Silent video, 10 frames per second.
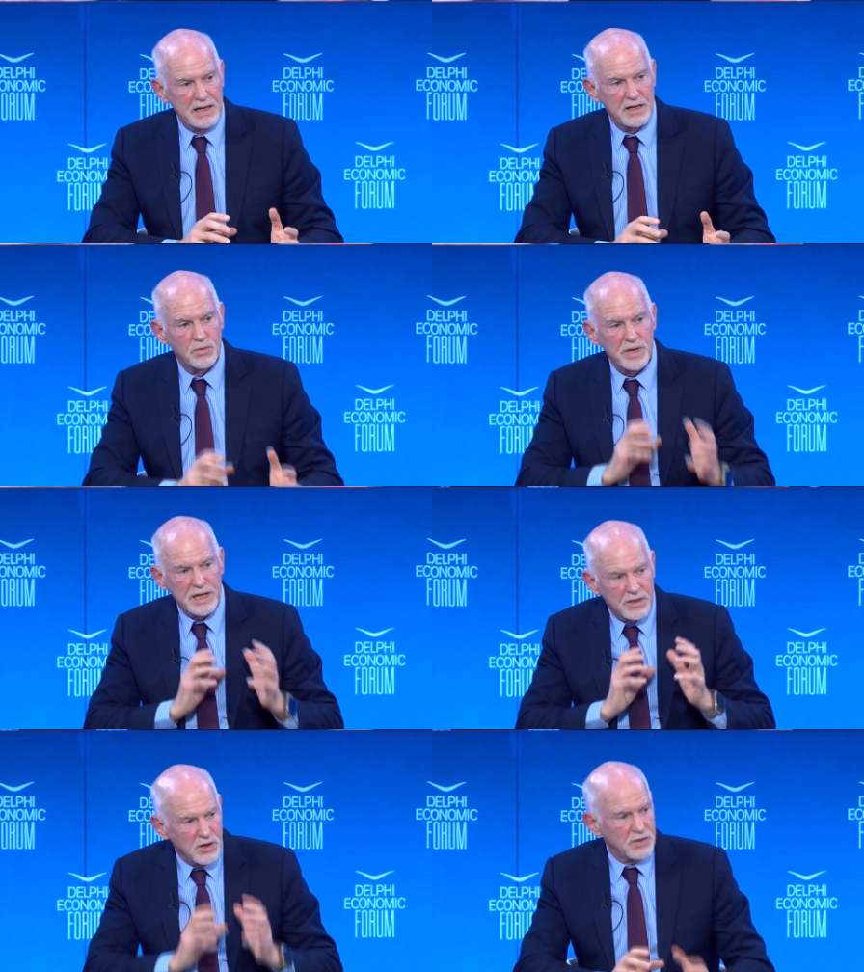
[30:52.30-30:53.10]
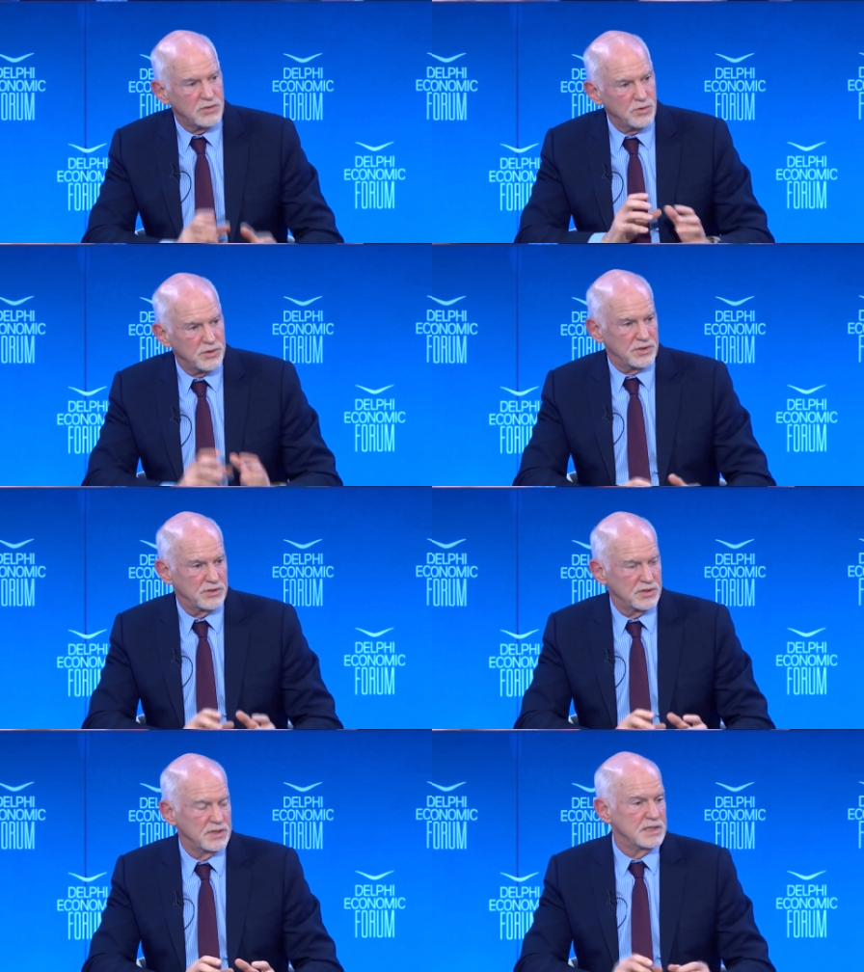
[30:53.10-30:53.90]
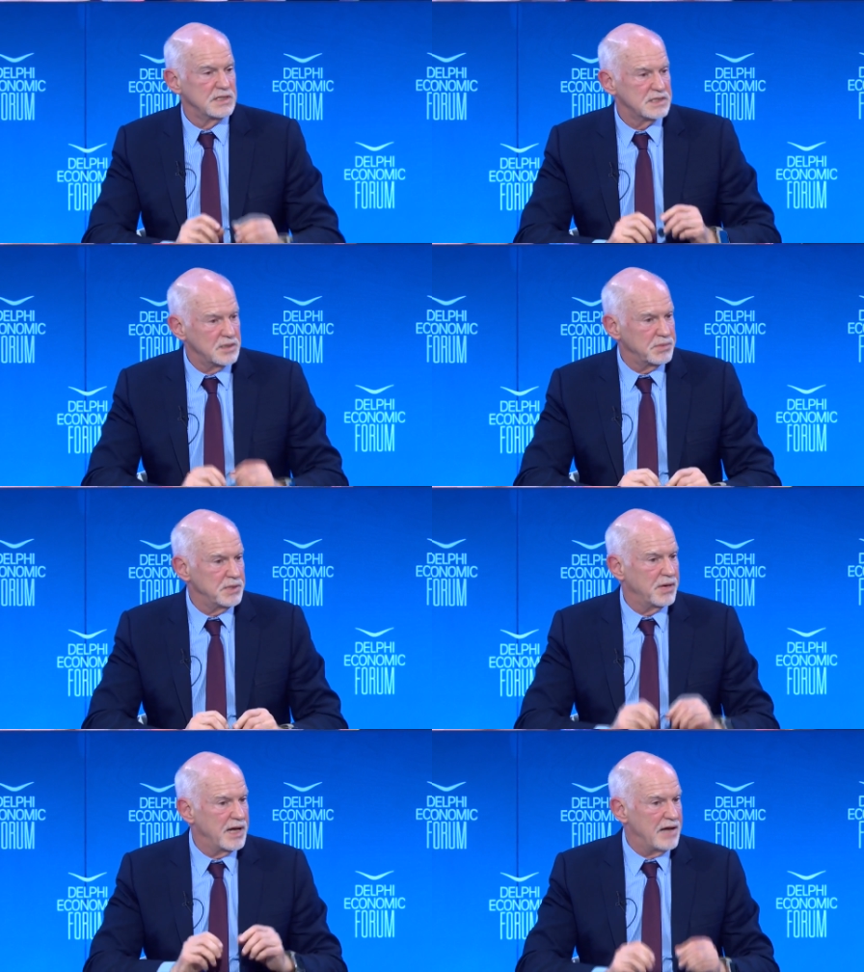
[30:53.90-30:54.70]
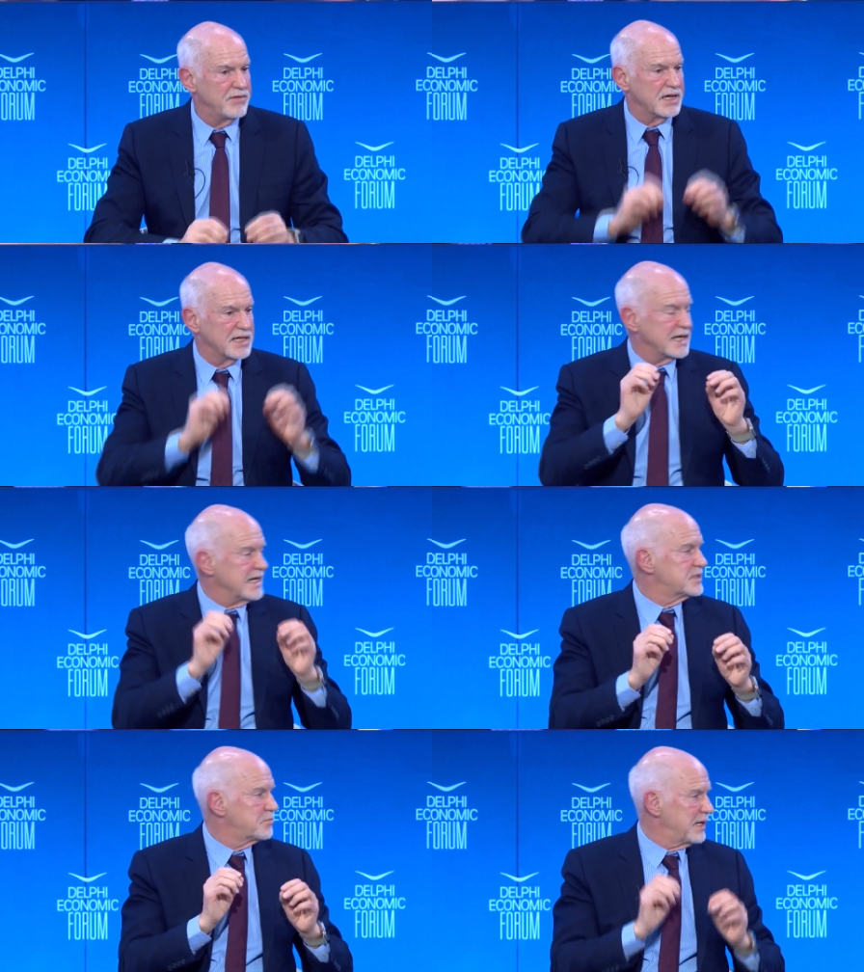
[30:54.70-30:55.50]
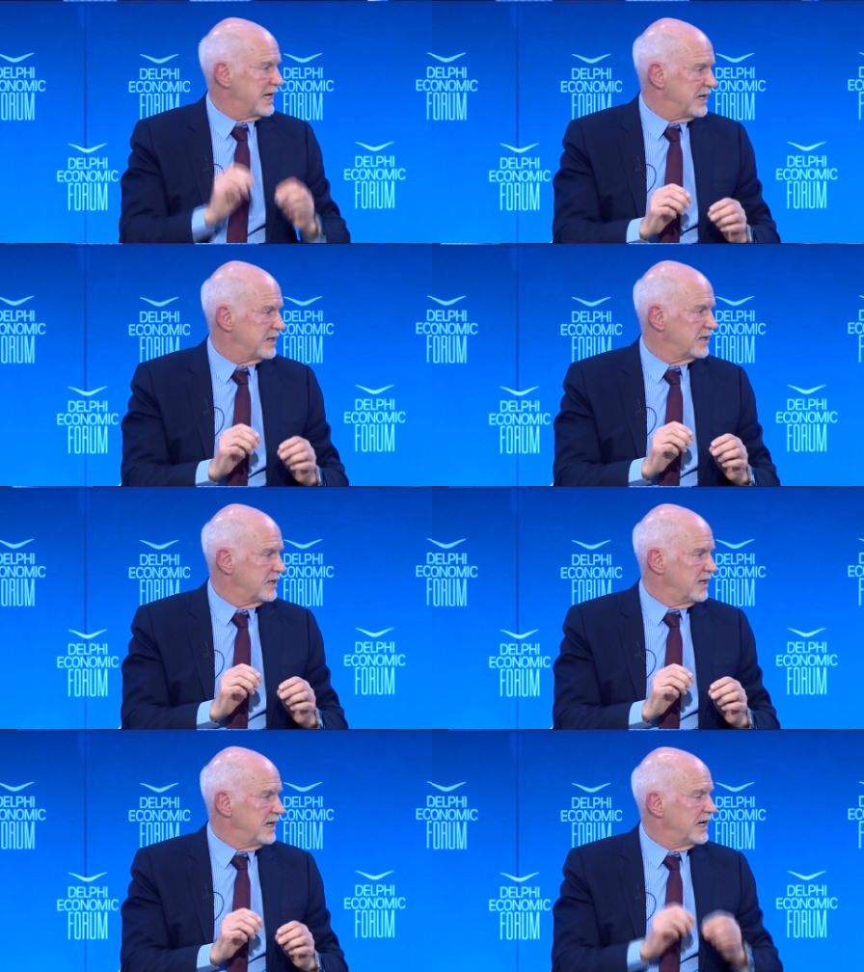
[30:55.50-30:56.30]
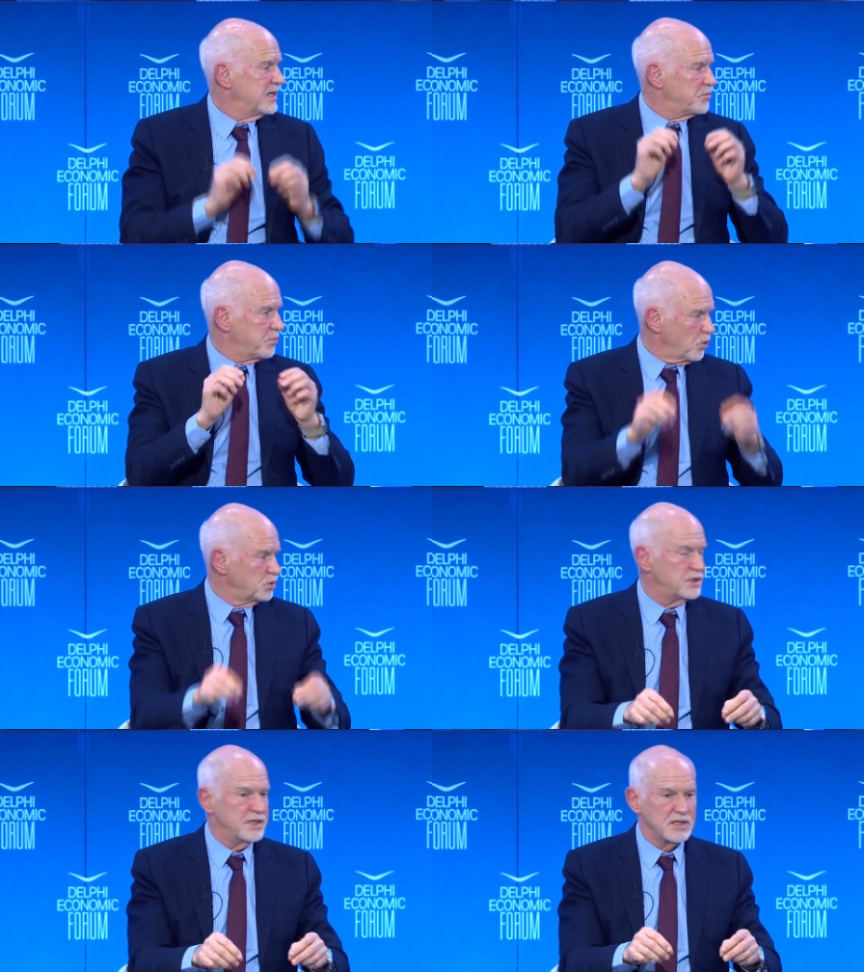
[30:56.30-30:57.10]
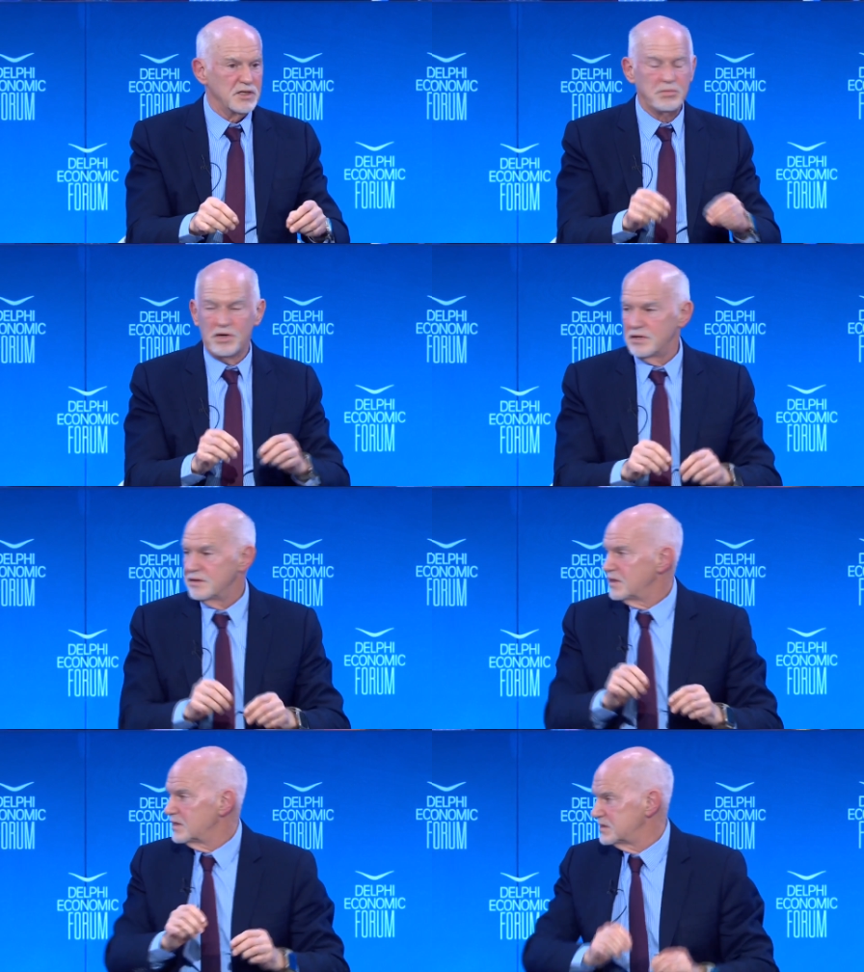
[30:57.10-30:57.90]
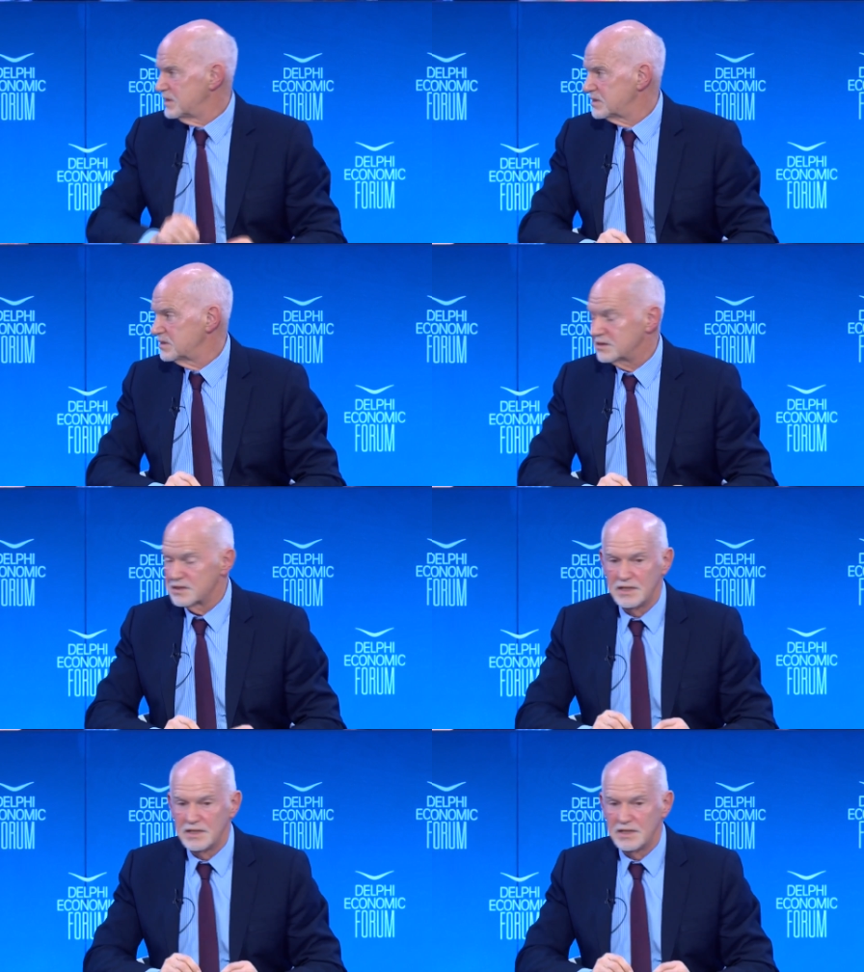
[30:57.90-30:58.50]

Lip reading: We cannot do this simply by having a nice plan and imposing it upon our citizens.